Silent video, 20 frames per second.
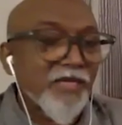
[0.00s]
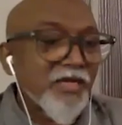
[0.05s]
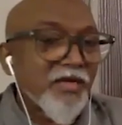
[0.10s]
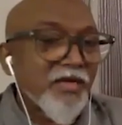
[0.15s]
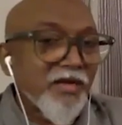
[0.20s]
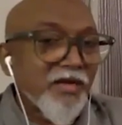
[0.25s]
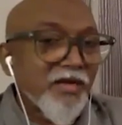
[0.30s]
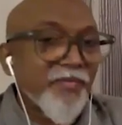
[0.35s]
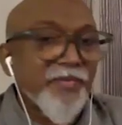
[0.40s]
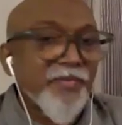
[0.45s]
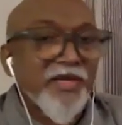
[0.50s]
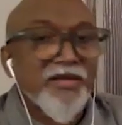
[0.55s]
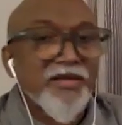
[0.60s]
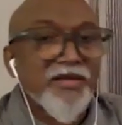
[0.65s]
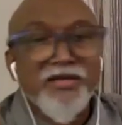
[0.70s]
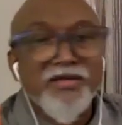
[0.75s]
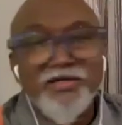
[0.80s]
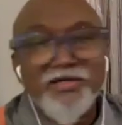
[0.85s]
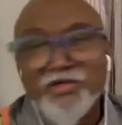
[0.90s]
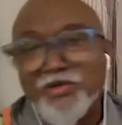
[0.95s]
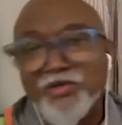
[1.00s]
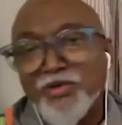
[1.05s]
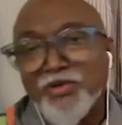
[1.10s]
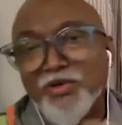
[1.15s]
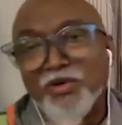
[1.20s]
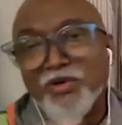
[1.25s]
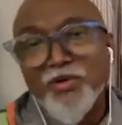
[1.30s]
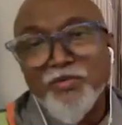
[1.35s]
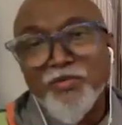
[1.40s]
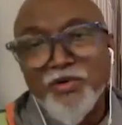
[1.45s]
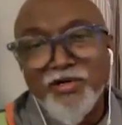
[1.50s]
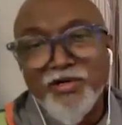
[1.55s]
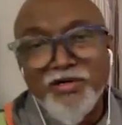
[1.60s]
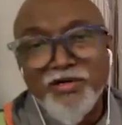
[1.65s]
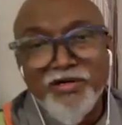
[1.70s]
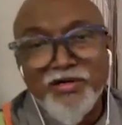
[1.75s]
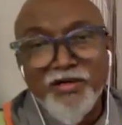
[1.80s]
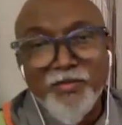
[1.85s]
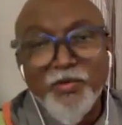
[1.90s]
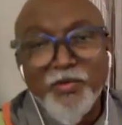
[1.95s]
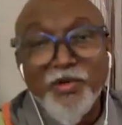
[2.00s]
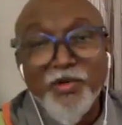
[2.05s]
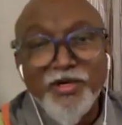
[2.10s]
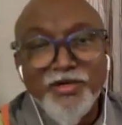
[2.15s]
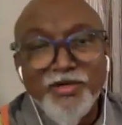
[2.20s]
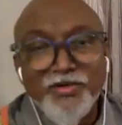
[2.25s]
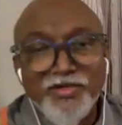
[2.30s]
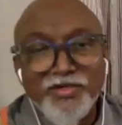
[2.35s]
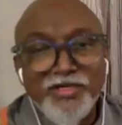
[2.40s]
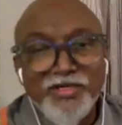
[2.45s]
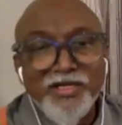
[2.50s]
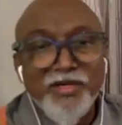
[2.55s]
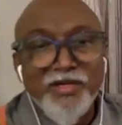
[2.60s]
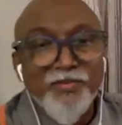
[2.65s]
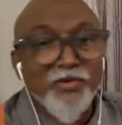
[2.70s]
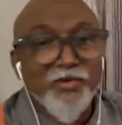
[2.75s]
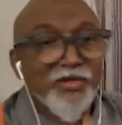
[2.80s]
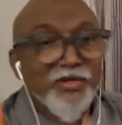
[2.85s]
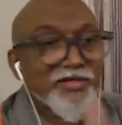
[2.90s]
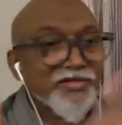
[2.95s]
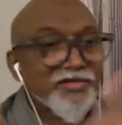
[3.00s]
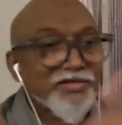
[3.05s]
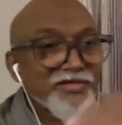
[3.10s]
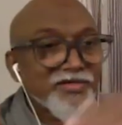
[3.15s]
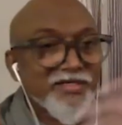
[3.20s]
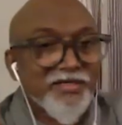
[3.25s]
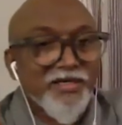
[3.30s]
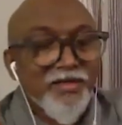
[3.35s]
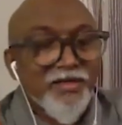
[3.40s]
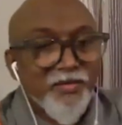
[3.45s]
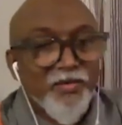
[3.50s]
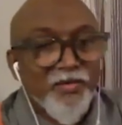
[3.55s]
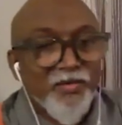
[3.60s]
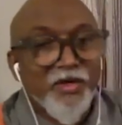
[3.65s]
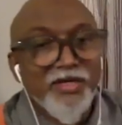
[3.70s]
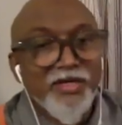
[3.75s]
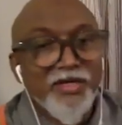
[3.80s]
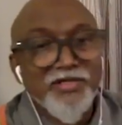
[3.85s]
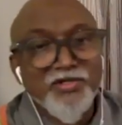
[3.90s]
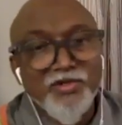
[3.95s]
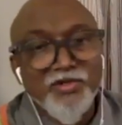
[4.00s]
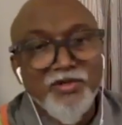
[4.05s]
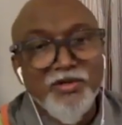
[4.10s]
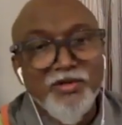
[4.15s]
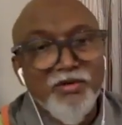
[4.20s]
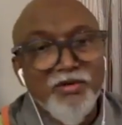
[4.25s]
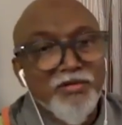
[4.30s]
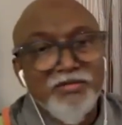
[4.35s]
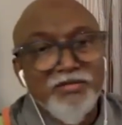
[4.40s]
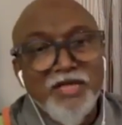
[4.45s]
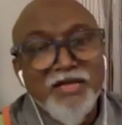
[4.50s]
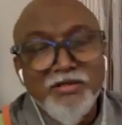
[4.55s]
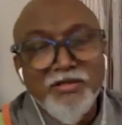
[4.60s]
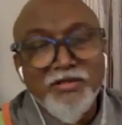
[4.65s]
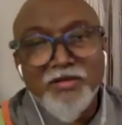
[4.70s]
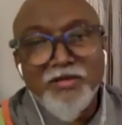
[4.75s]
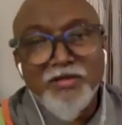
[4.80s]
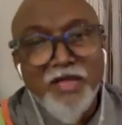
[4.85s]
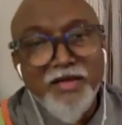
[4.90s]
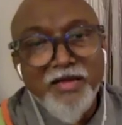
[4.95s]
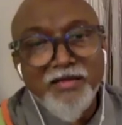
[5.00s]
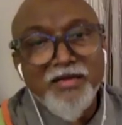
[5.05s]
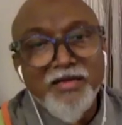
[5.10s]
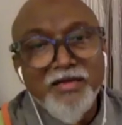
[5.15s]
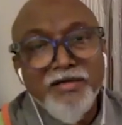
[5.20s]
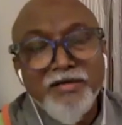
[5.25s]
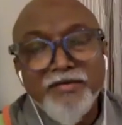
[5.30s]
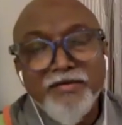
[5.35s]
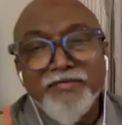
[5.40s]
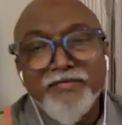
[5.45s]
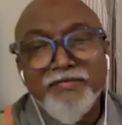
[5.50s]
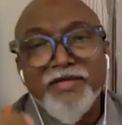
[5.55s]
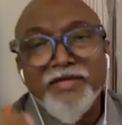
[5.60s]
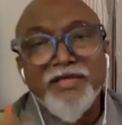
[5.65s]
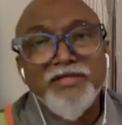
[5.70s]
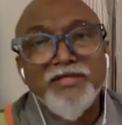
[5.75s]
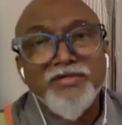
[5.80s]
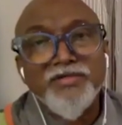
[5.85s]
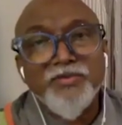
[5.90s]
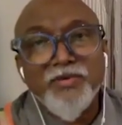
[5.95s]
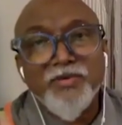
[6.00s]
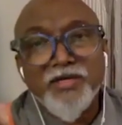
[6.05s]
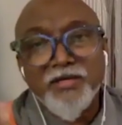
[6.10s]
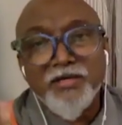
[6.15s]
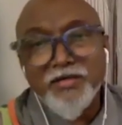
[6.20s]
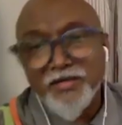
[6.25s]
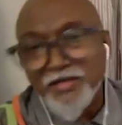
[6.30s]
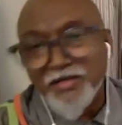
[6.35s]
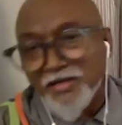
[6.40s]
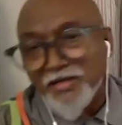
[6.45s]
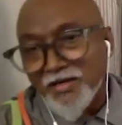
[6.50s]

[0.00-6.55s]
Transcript: a painter should know about uh, poetry, a poetry poet should know that that kind of things were